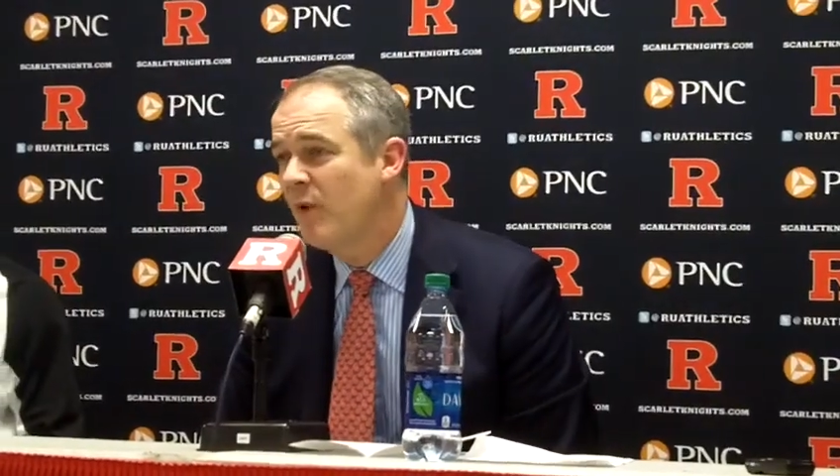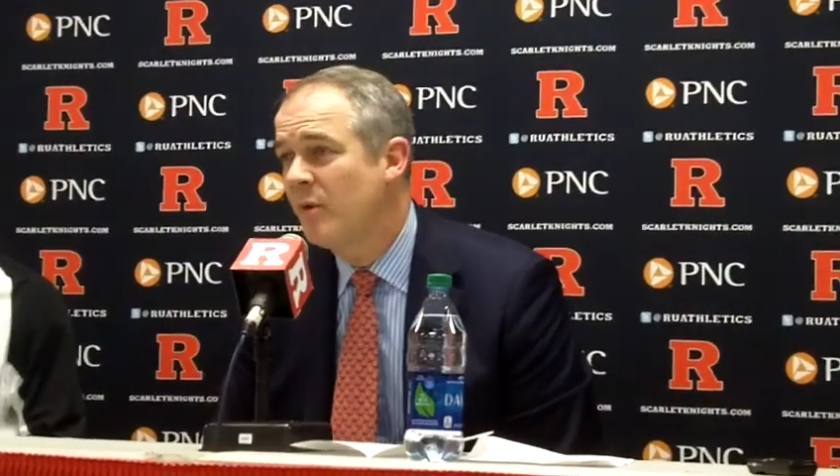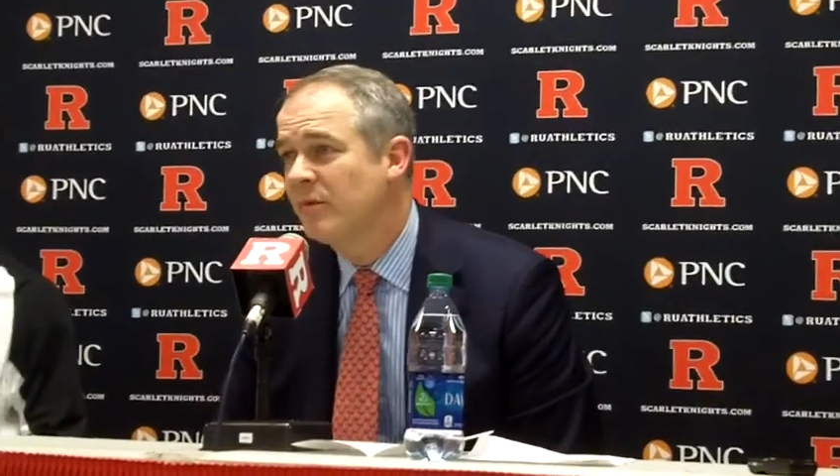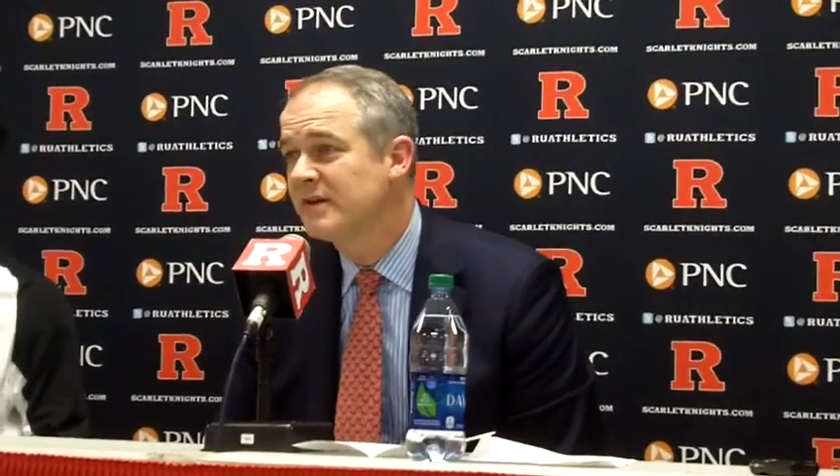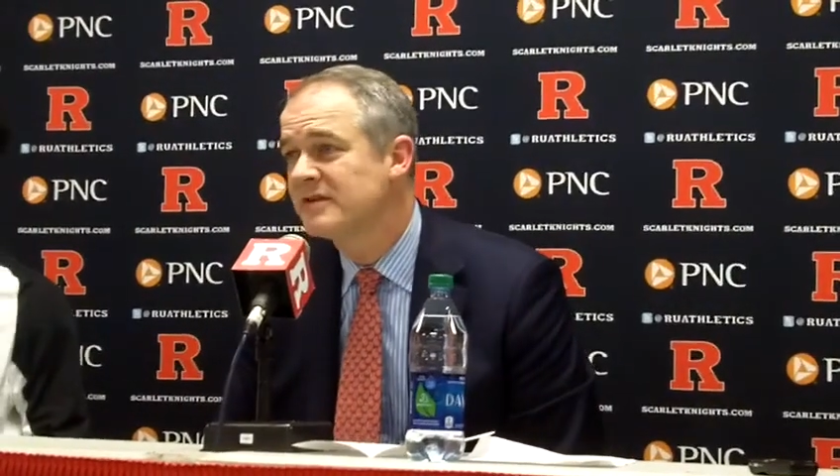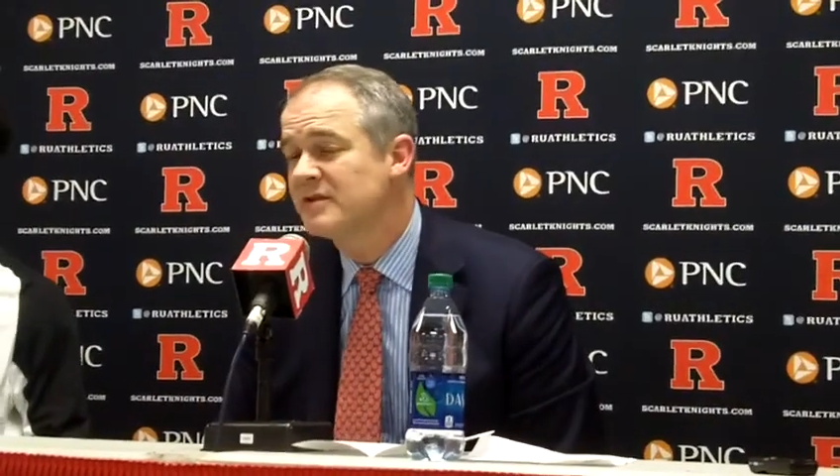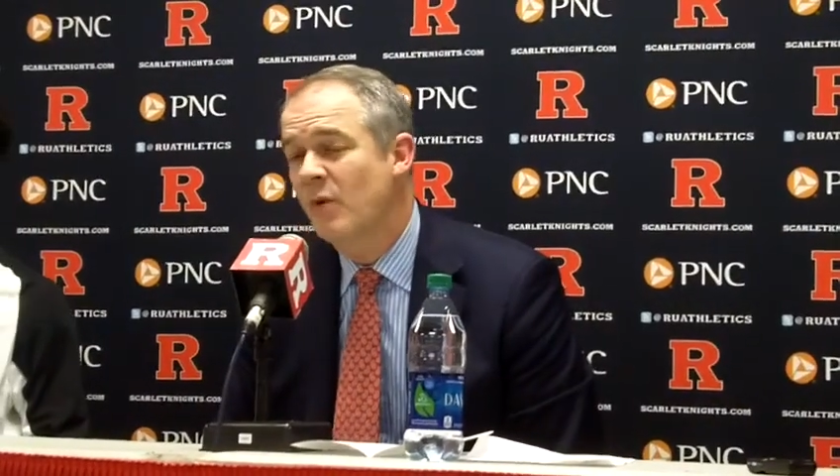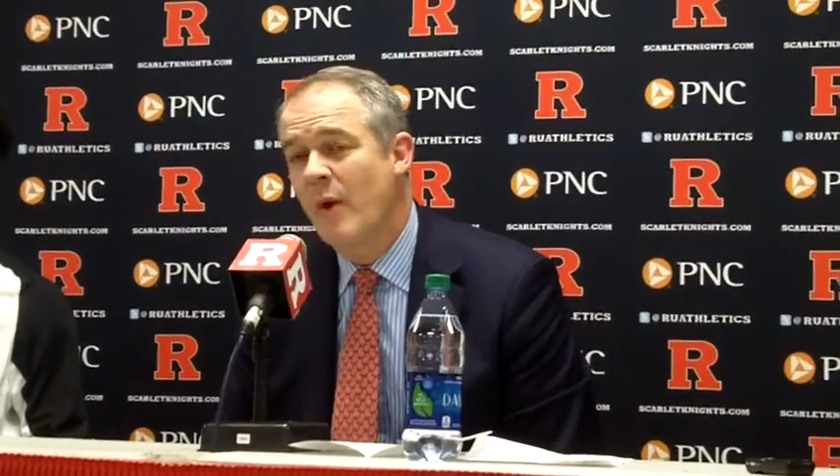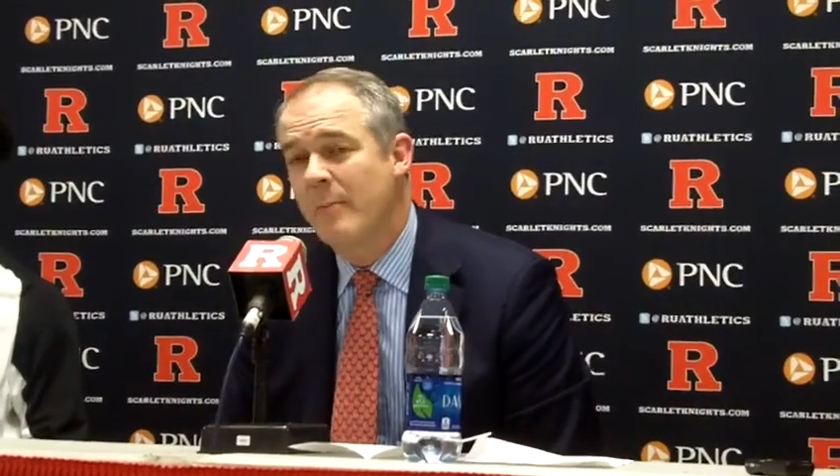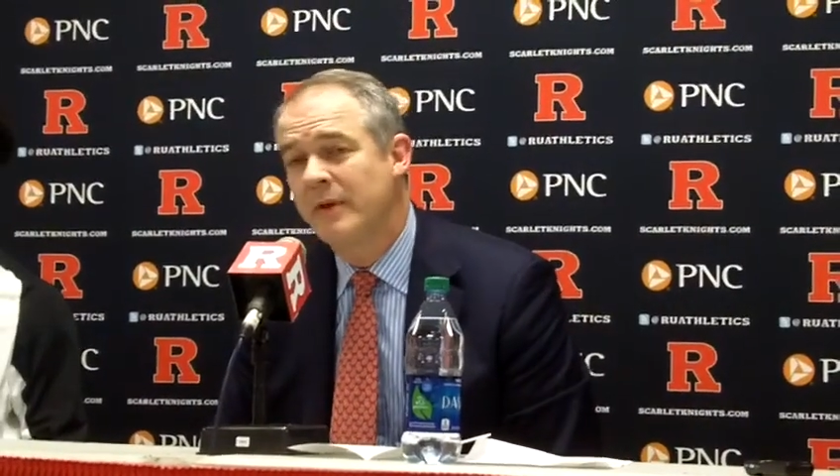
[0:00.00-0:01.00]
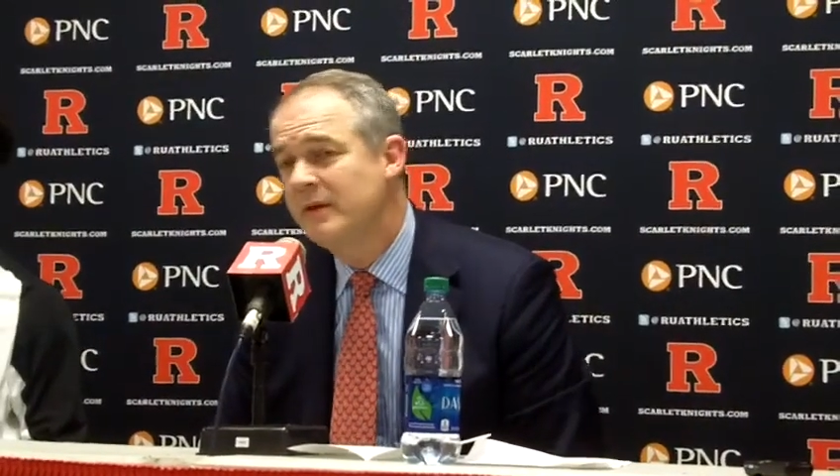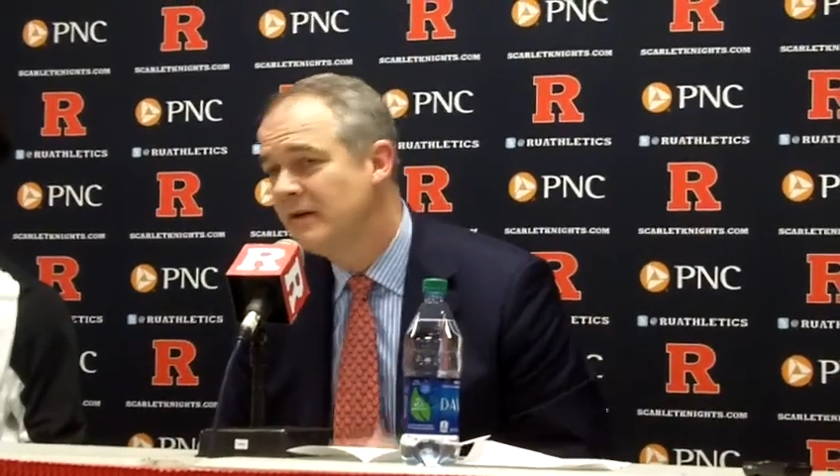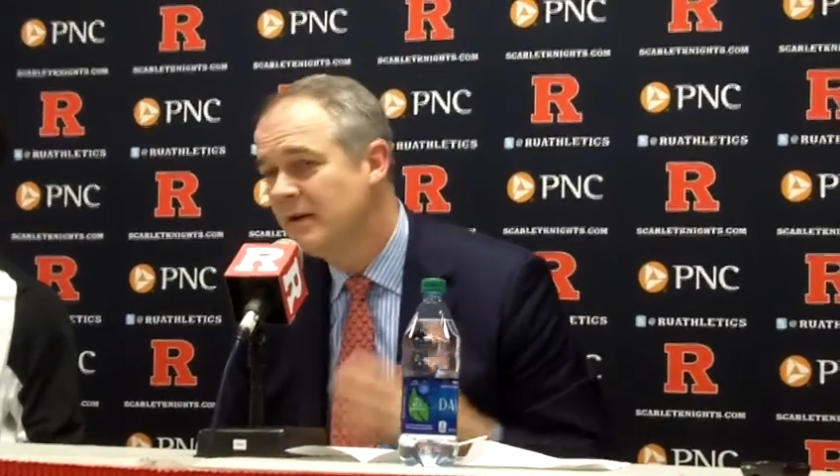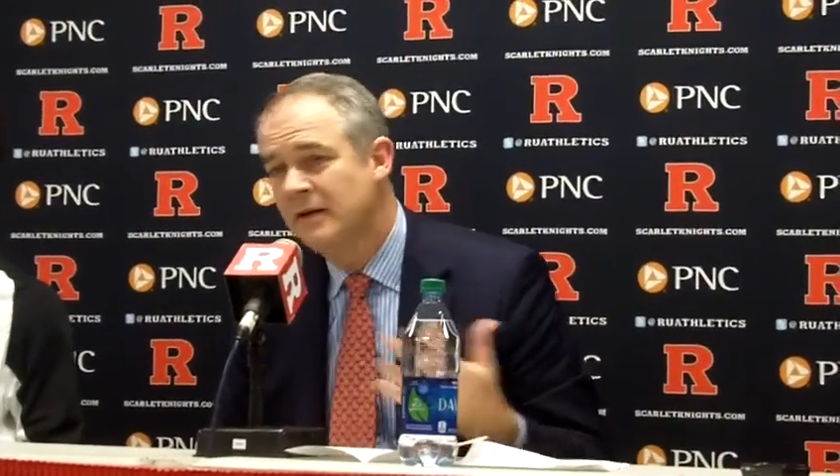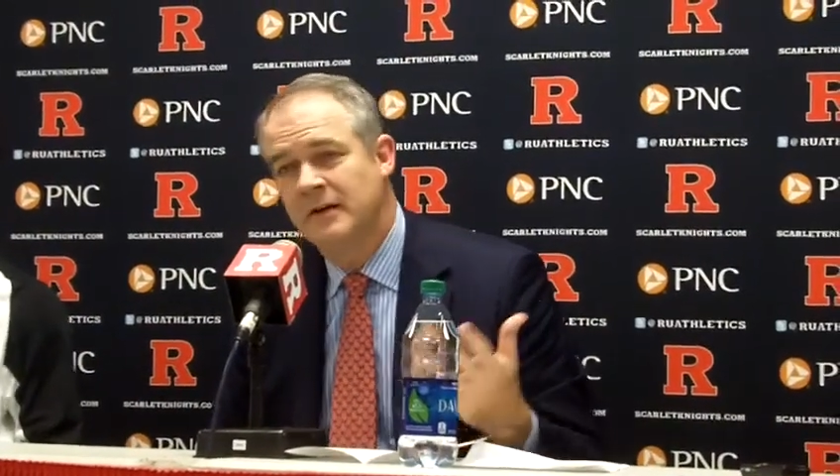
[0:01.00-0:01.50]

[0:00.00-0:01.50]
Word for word: the ball, brings us a weapon.